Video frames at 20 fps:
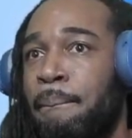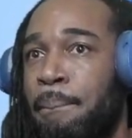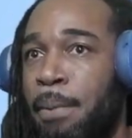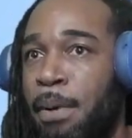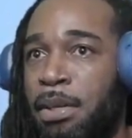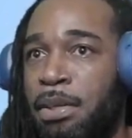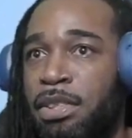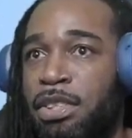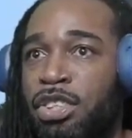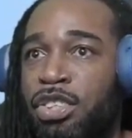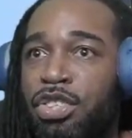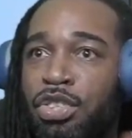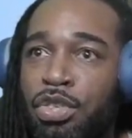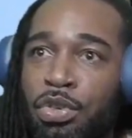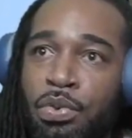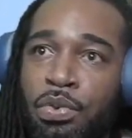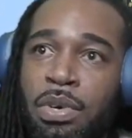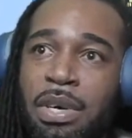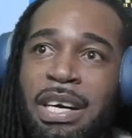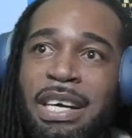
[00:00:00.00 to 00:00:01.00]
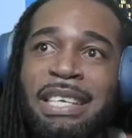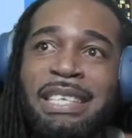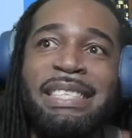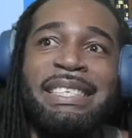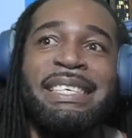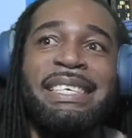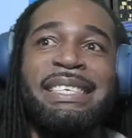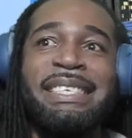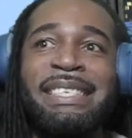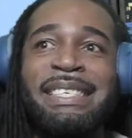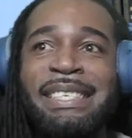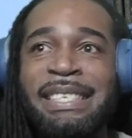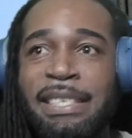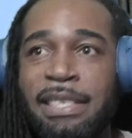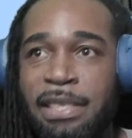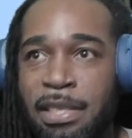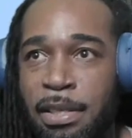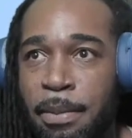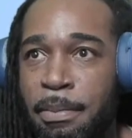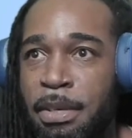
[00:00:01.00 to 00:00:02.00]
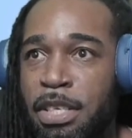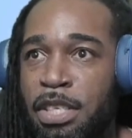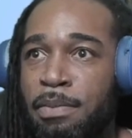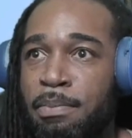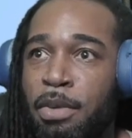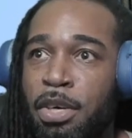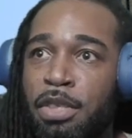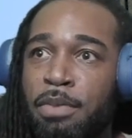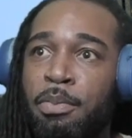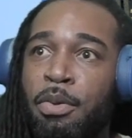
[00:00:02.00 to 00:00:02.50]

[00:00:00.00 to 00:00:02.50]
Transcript: but the new contest system is much